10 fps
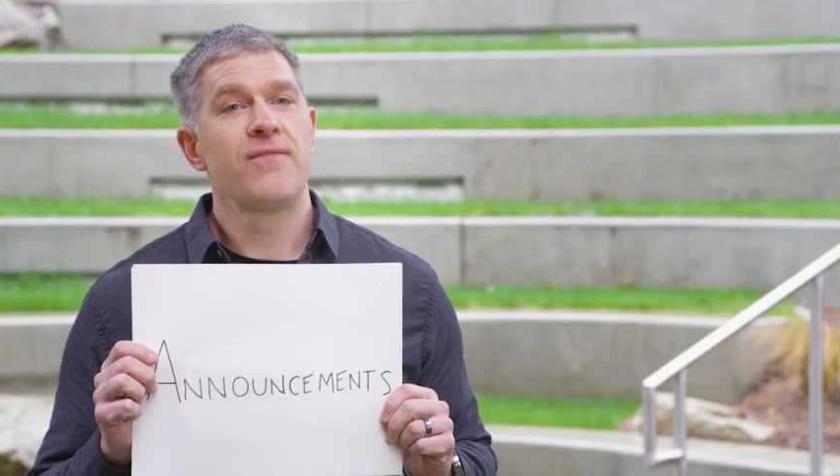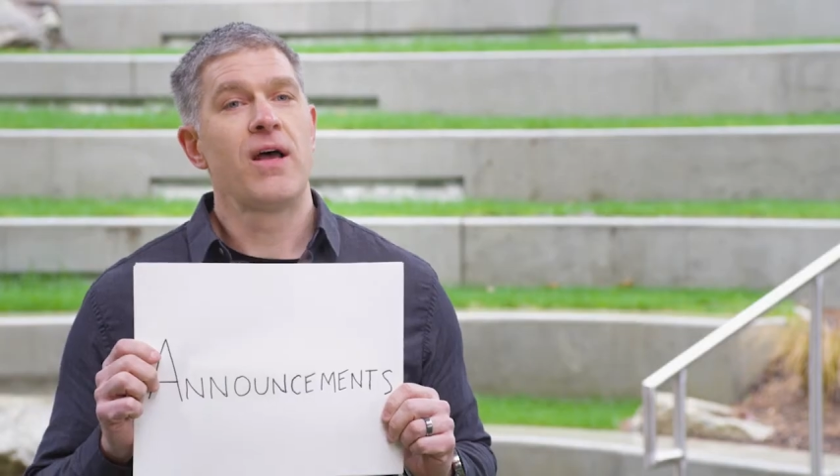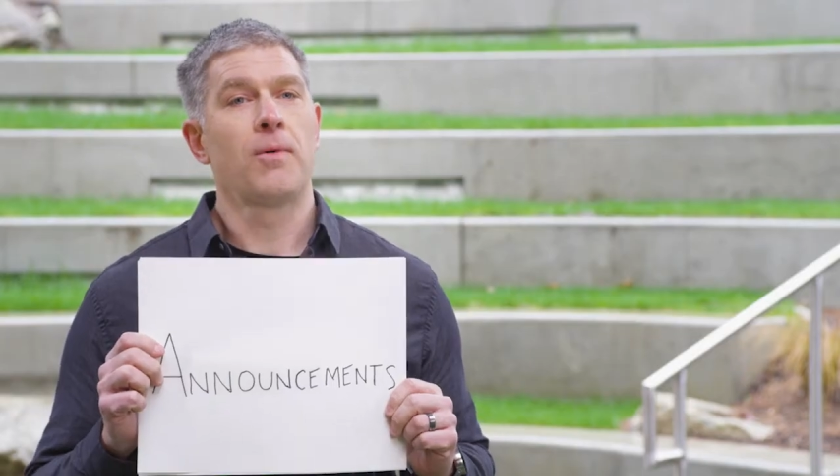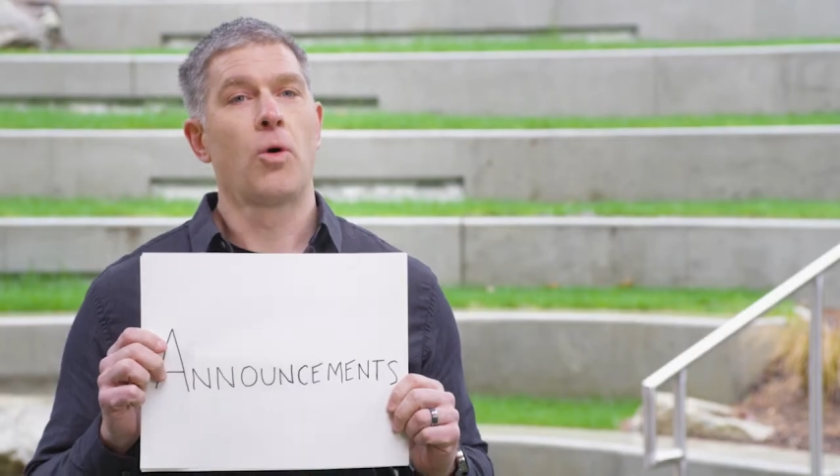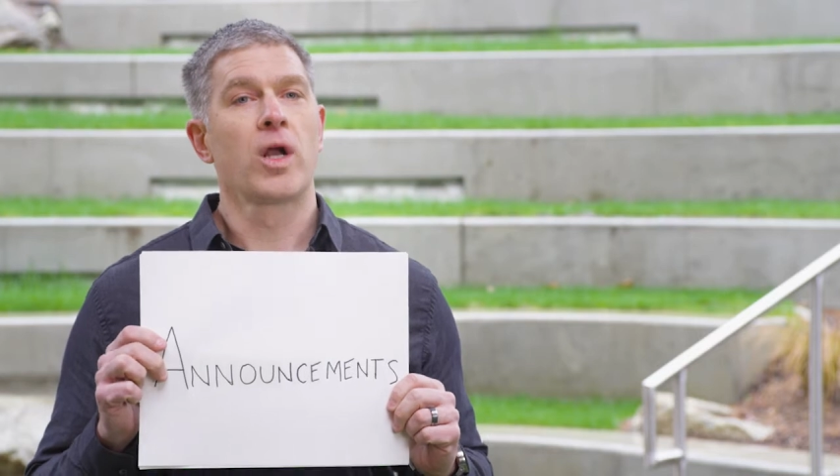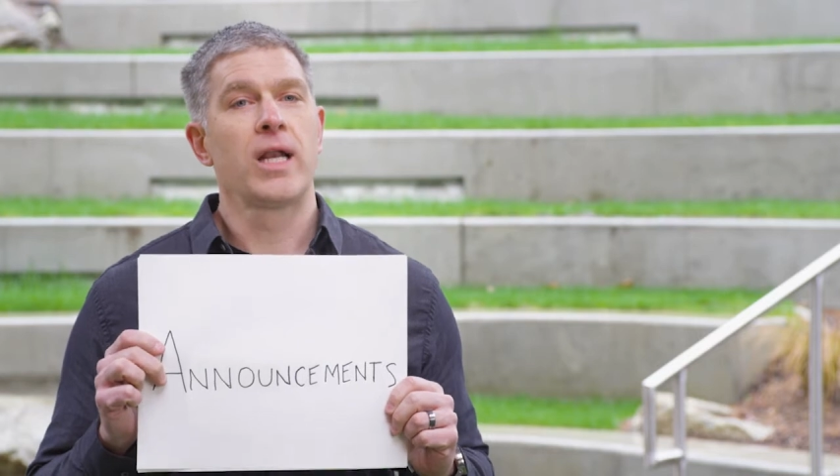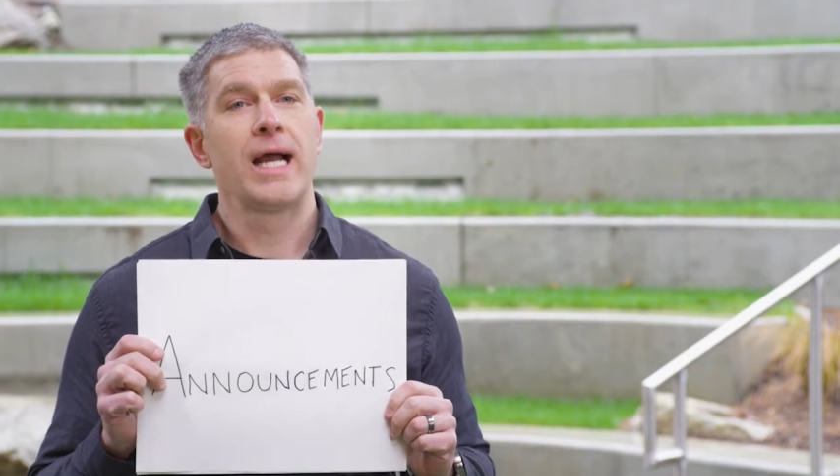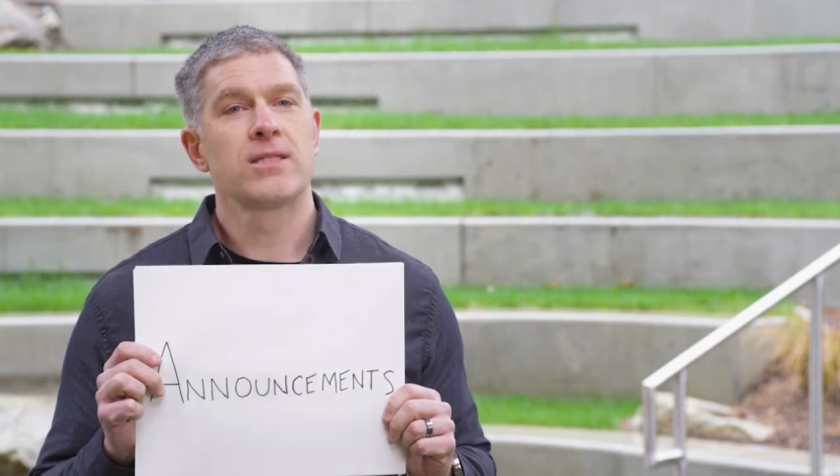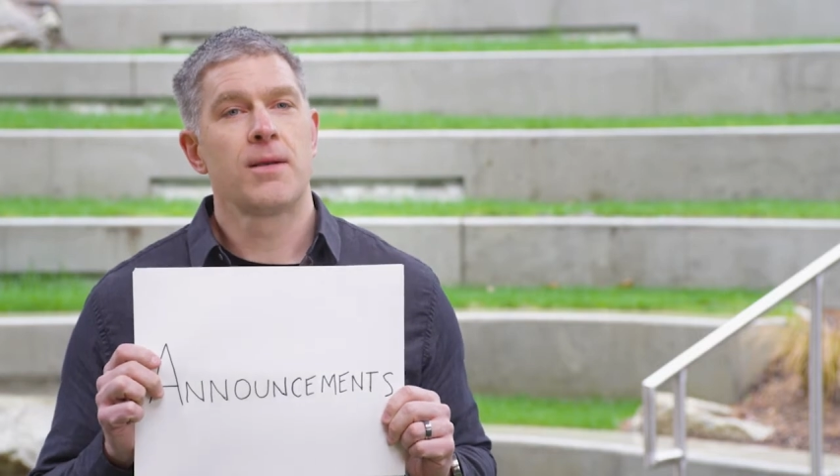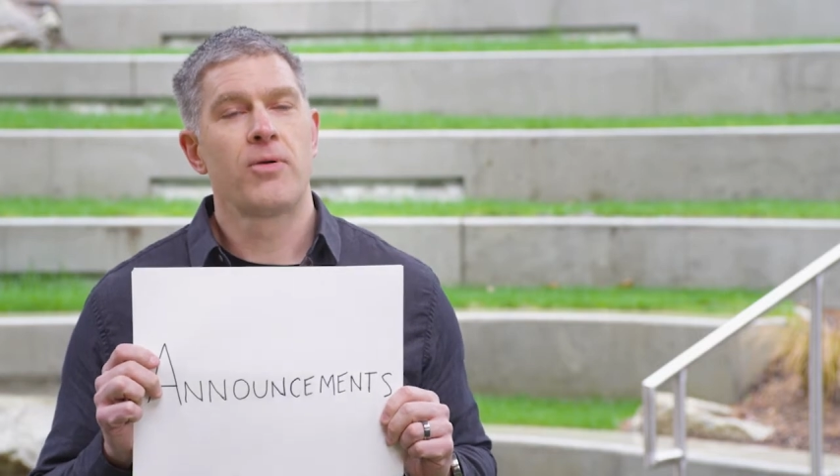I've helped
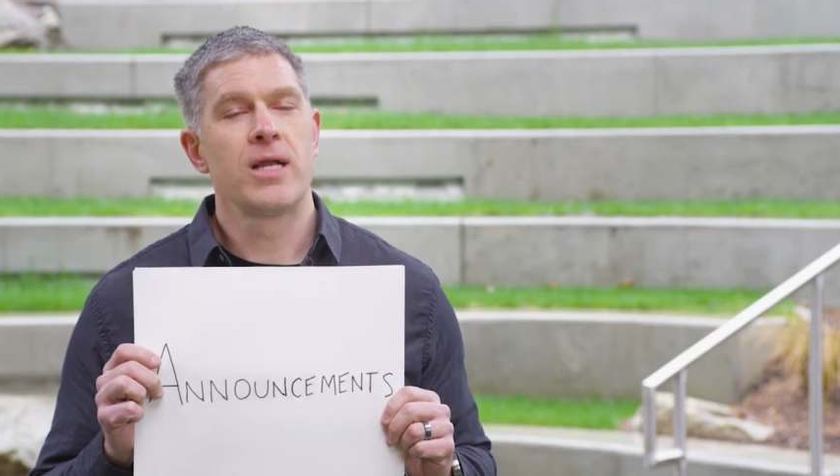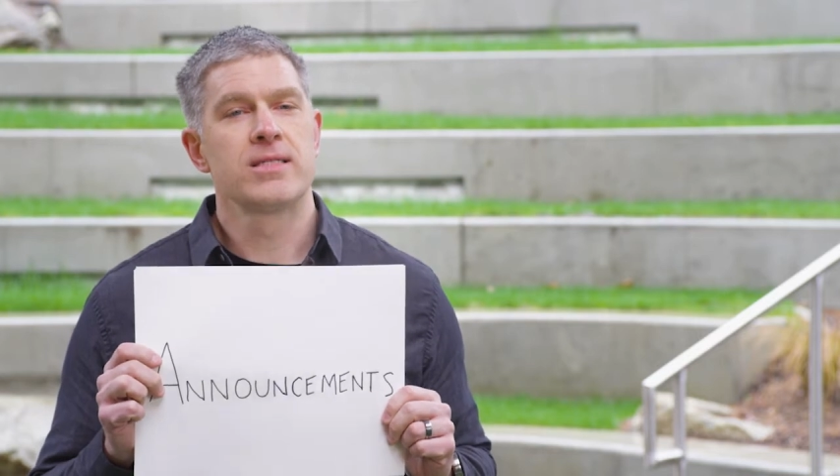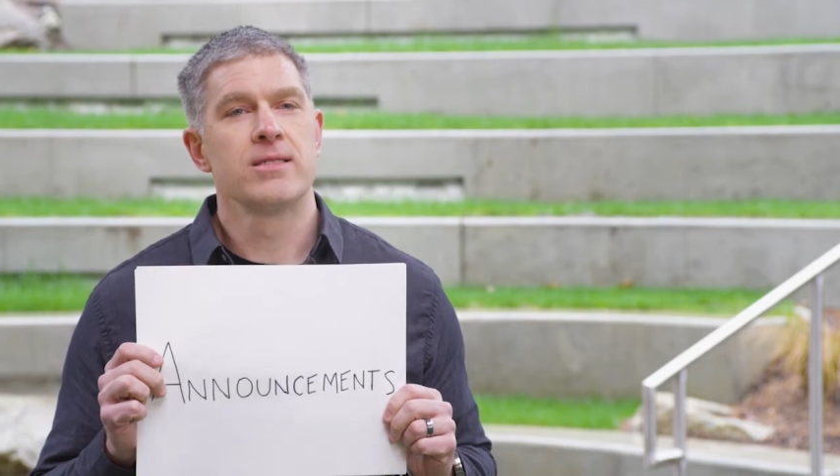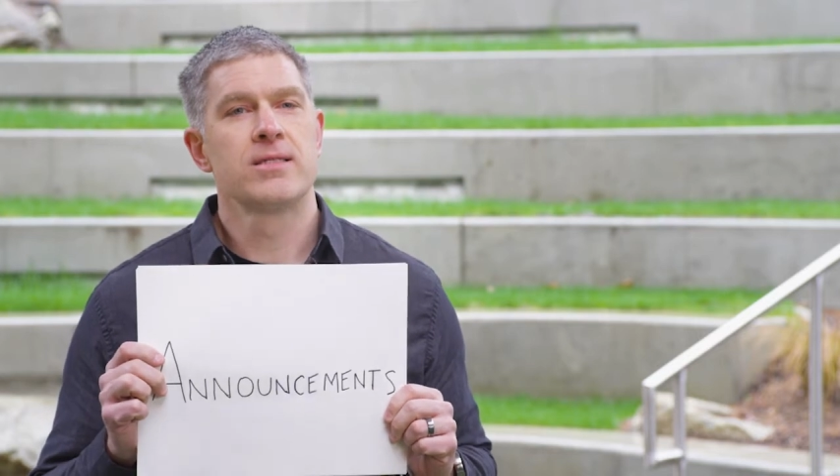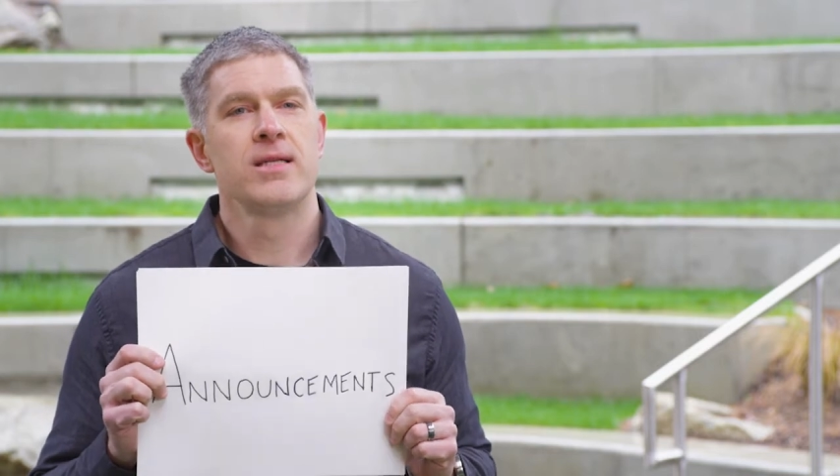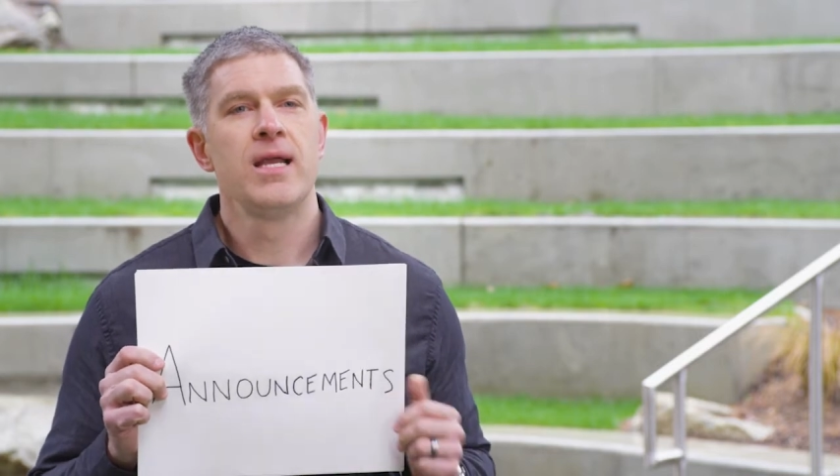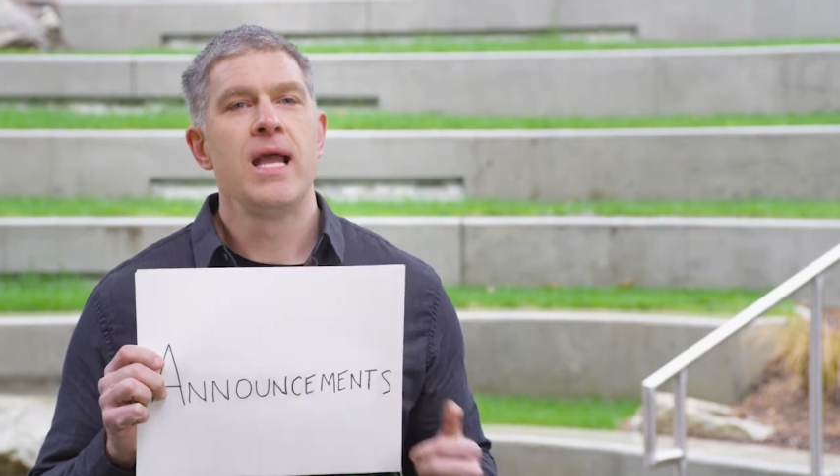organize our presence